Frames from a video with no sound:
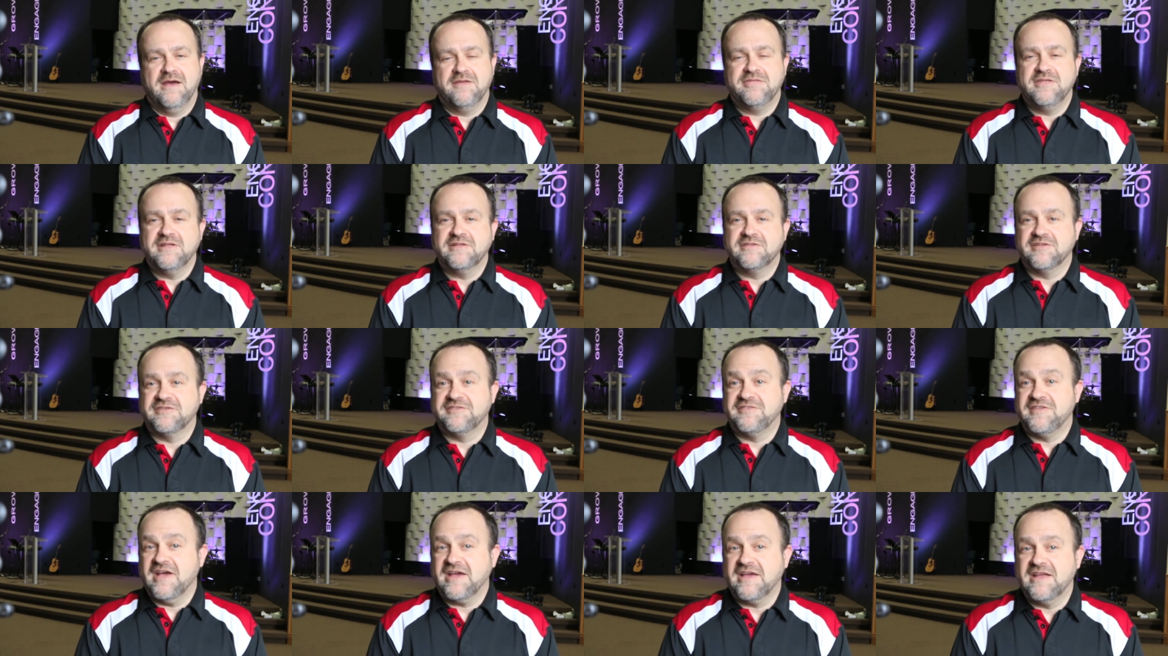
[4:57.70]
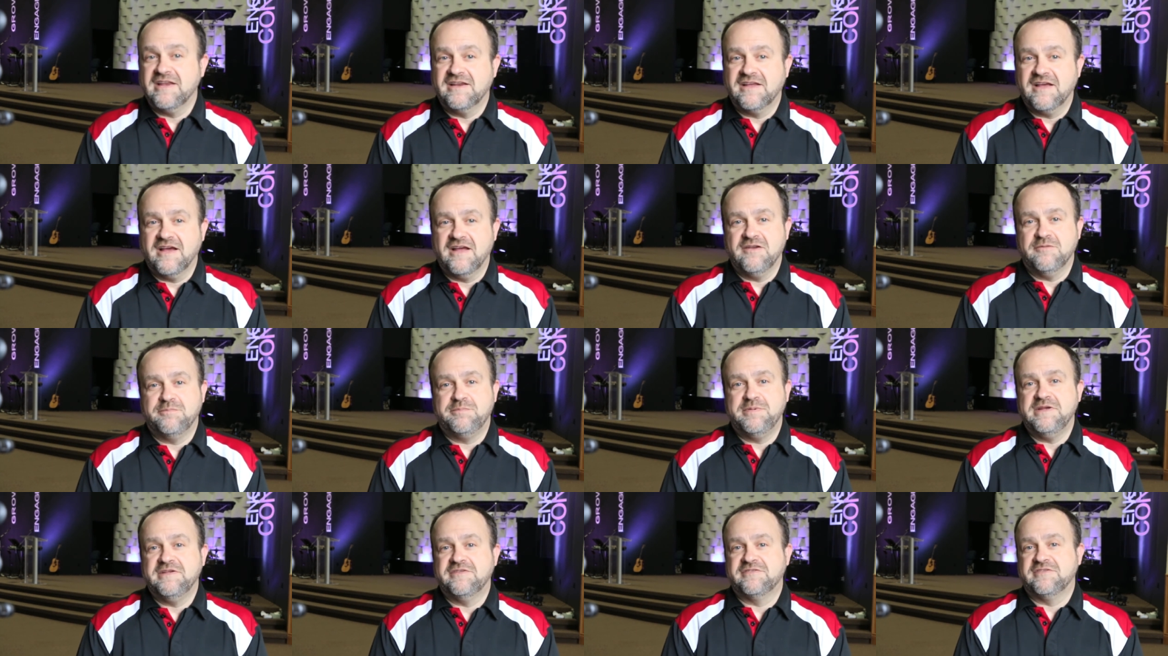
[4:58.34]
I think the second
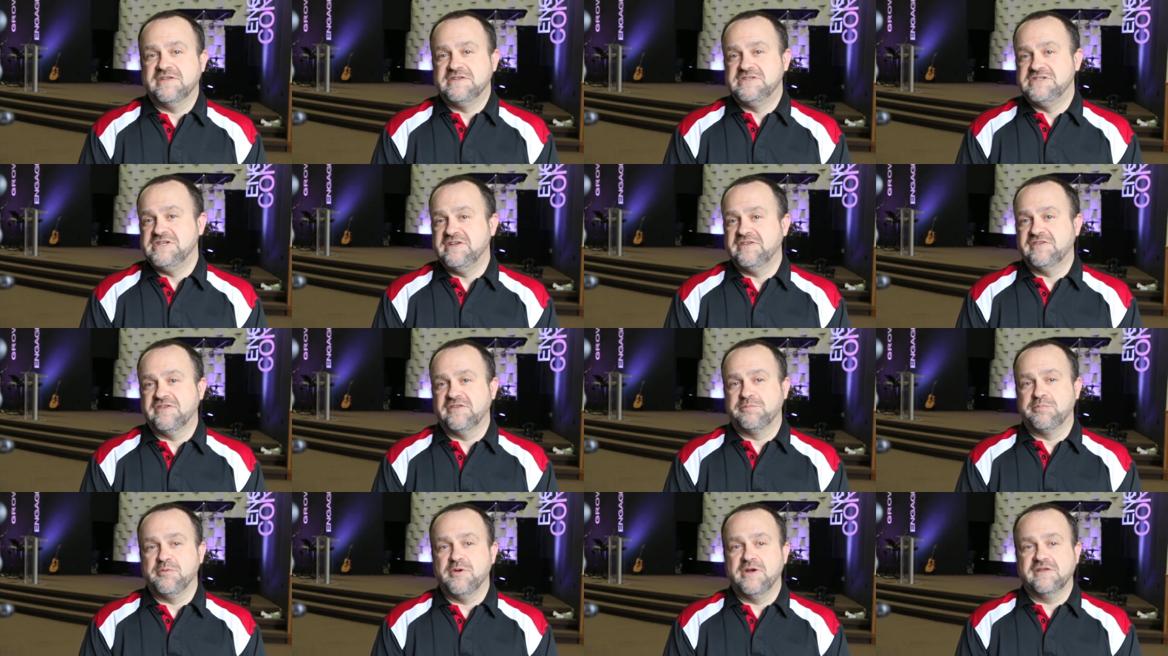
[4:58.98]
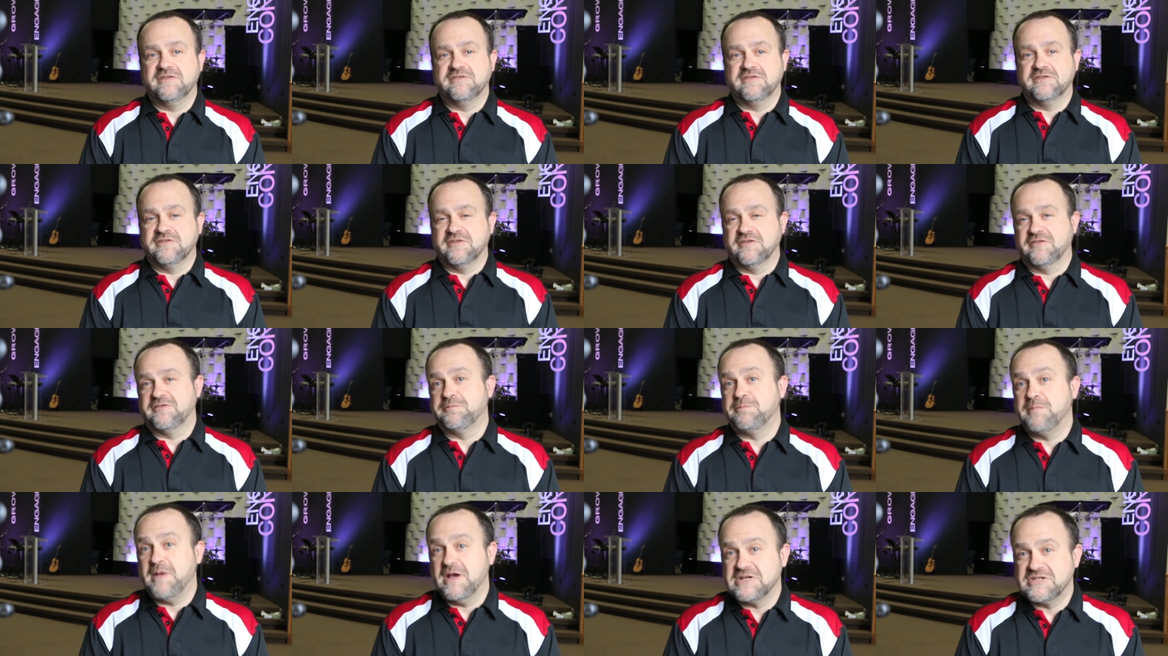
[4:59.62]
kind of peace that Jesus brings is
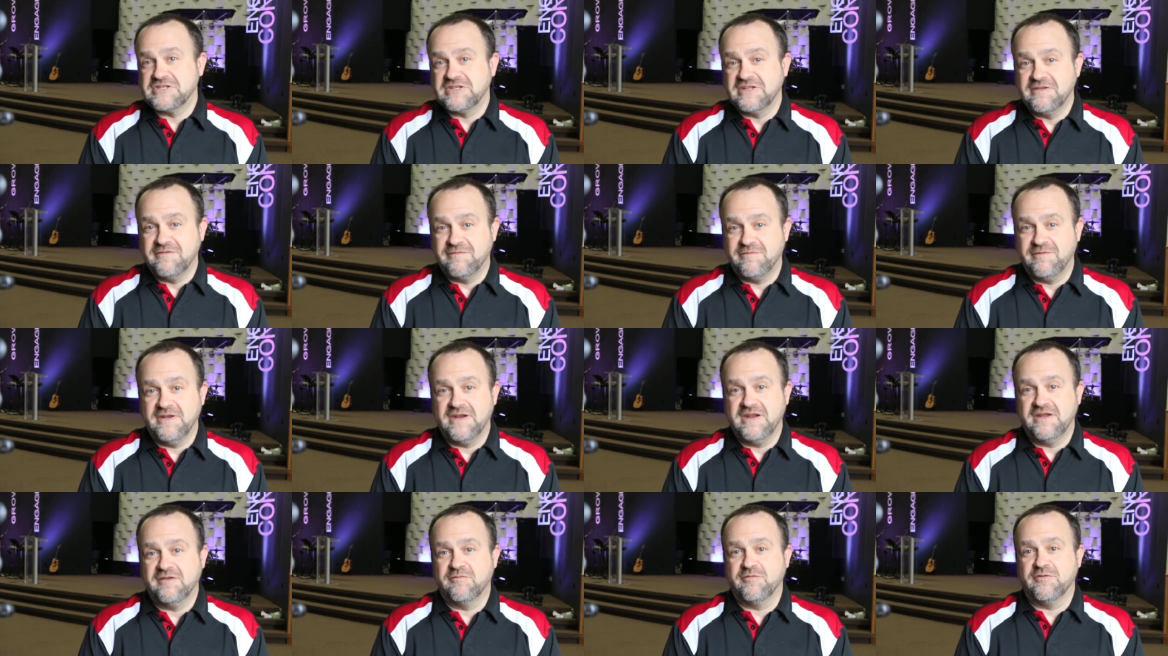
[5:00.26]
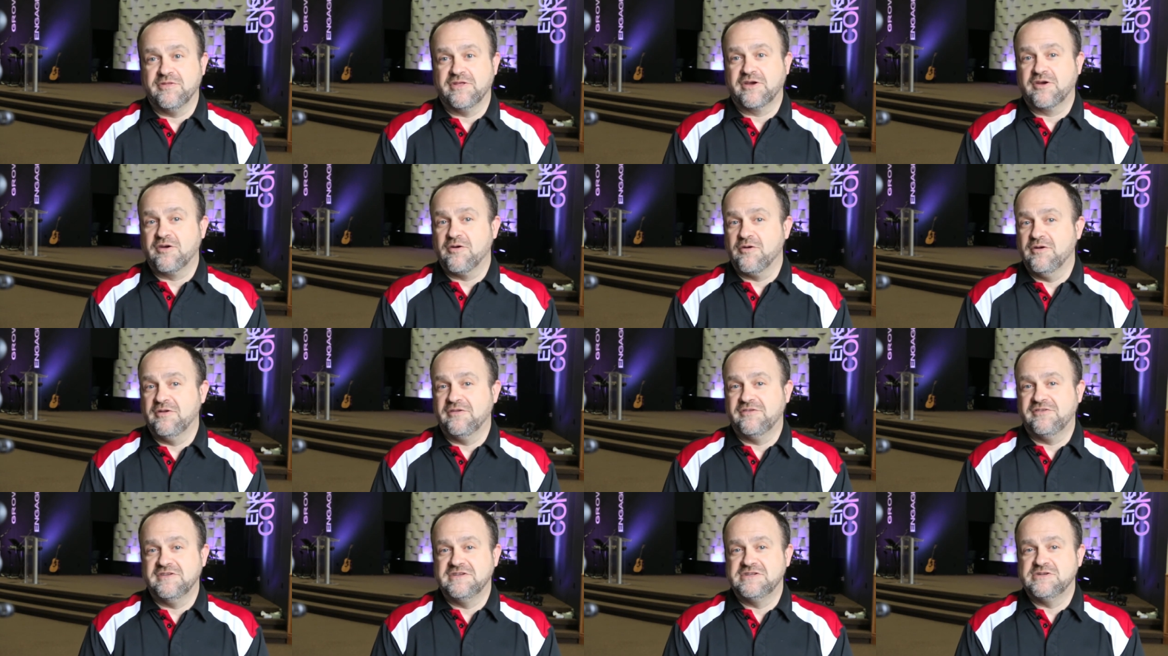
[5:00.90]
especially fitting for the
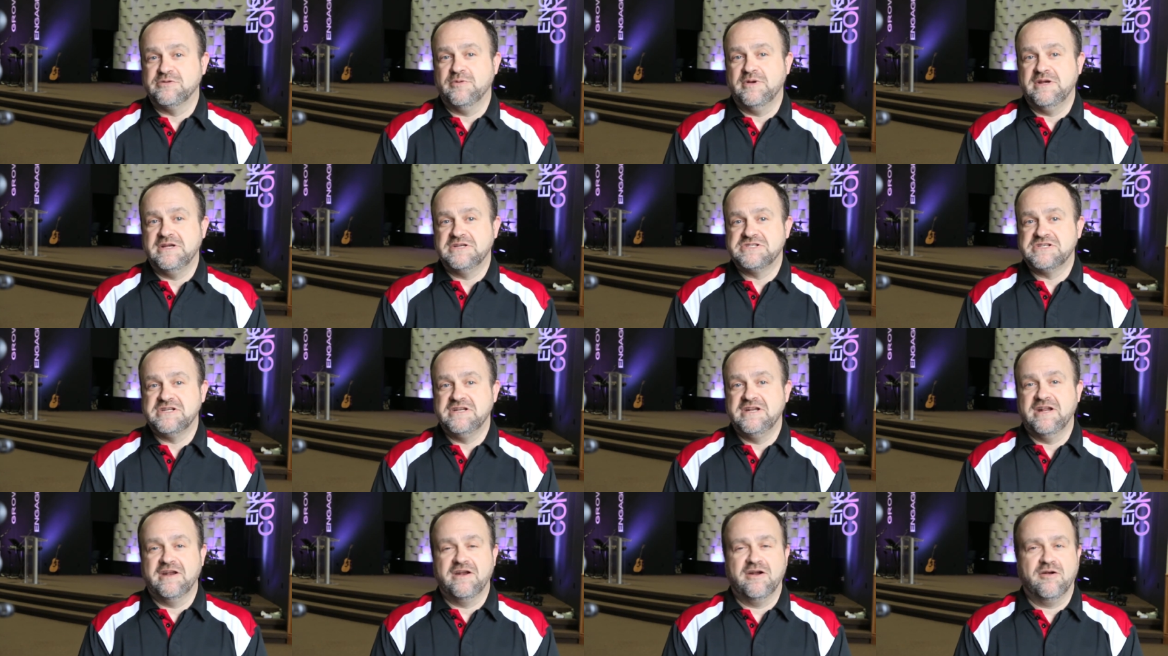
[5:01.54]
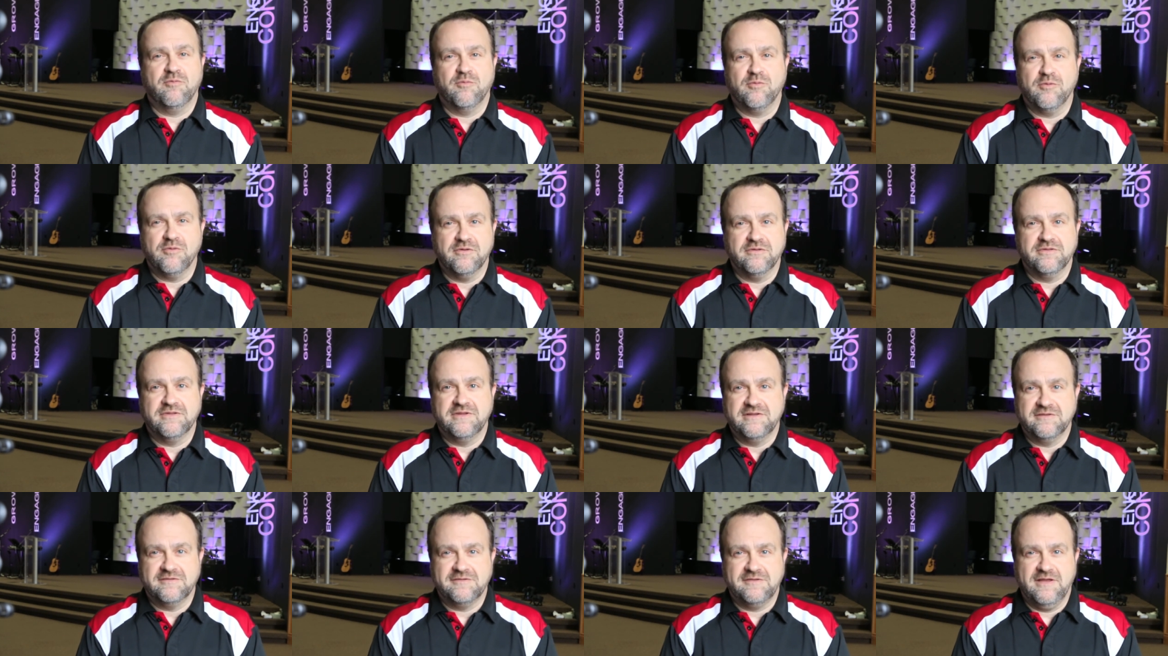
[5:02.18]
current situation in our
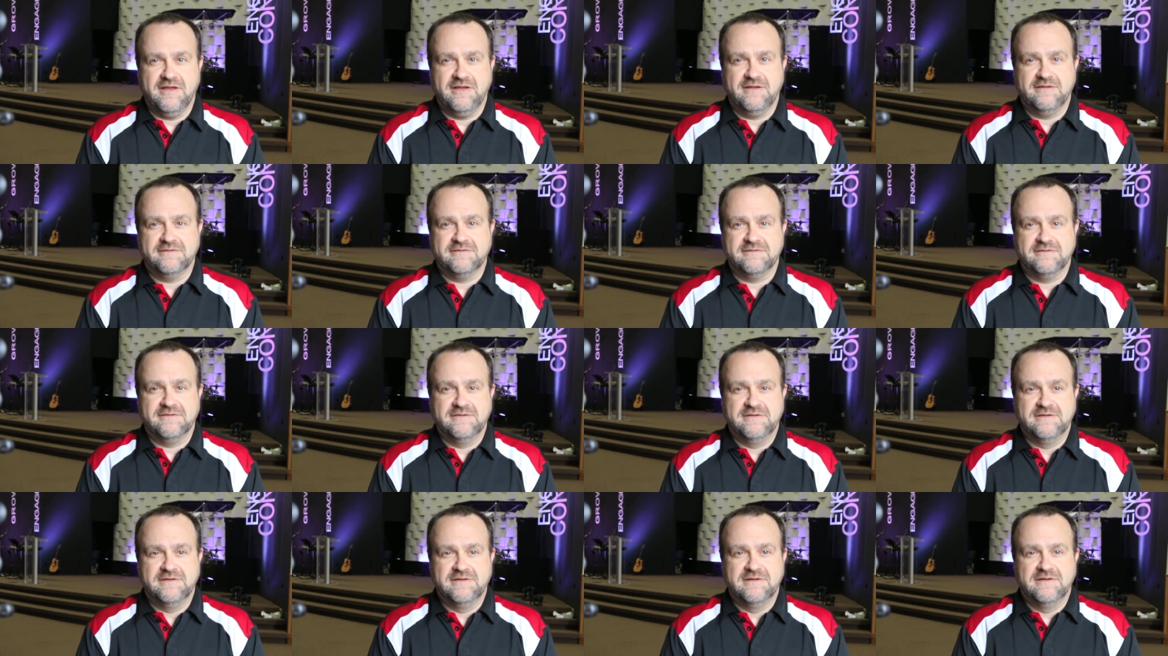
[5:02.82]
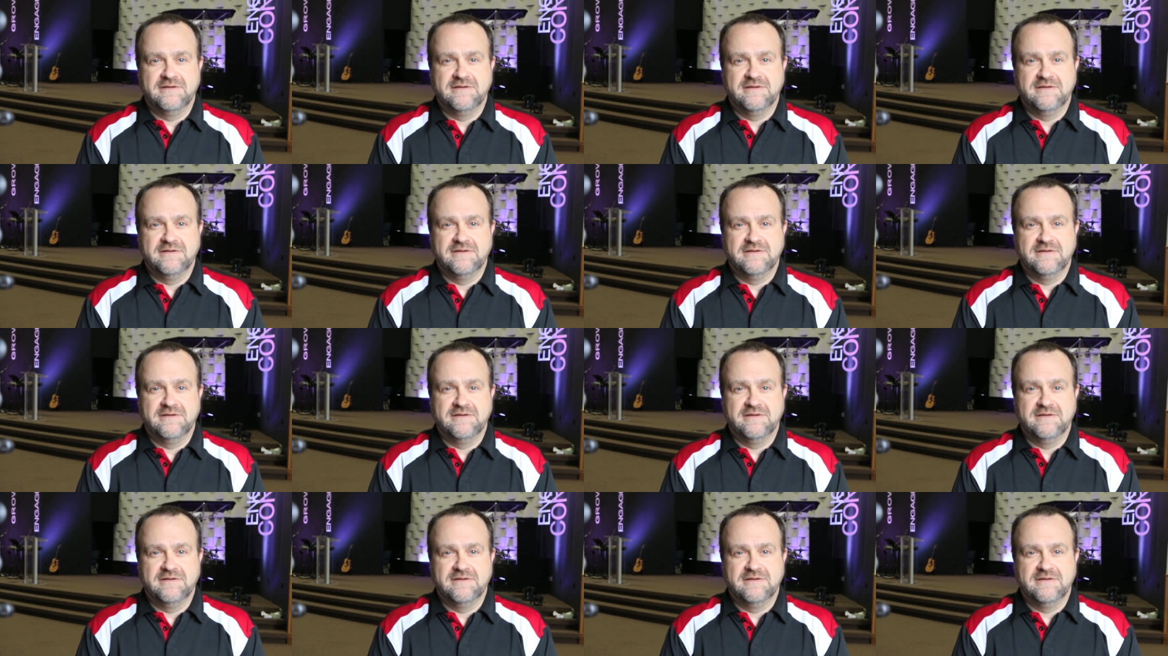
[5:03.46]
world these days.